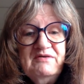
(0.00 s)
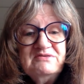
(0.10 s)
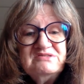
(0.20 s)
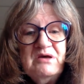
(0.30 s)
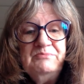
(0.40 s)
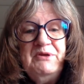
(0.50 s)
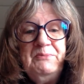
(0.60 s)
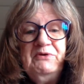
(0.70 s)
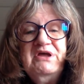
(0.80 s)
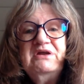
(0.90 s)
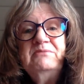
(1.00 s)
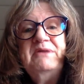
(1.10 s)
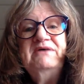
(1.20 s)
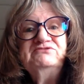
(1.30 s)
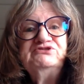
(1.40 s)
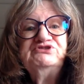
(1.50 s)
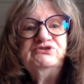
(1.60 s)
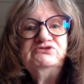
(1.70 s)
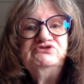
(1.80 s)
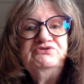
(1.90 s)
Some people get them after
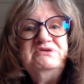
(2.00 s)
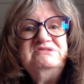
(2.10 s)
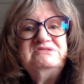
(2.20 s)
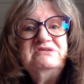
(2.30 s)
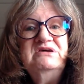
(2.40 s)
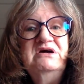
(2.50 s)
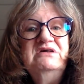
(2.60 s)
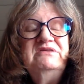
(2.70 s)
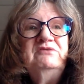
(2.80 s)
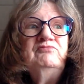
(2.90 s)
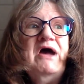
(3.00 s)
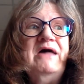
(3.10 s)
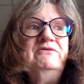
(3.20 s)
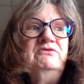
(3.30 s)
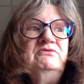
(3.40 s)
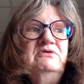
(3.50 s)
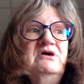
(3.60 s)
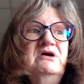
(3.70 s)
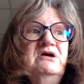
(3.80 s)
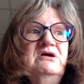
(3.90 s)
surgeries. They'd rather.
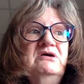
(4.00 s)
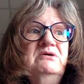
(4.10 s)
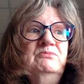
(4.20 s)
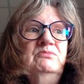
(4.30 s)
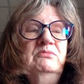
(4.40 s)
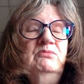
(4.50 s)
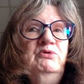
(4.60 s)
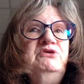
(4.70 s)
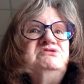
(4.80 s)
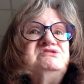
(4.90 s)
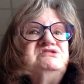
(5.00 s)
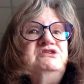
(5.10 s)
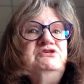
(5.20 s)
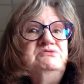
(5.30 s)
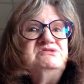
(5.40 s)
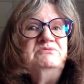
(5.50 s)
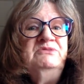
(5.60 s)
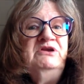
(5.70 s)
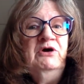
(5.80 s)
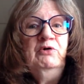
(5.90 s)
We used to use them
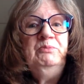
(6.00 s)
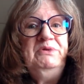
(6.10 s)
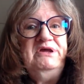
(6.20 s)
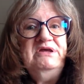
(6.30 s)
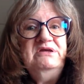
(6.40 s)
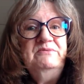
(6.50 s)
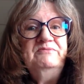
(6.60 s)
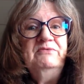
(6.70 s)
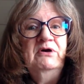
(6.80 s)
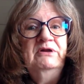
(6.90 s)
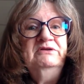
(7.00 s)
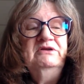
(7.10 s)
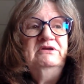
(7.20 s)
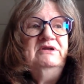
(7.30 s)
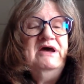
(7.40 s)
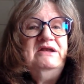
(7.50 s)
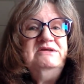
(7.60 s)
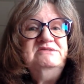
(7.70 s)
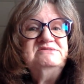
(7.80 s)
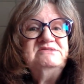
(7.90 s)
in OB on the
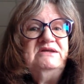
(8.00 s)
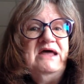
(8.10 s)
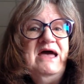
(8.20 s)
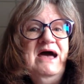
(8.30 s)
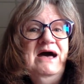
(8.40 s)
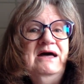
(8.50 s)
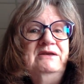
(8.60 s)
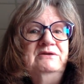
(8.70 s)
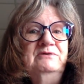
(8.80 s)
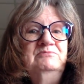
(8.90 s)
ladies that had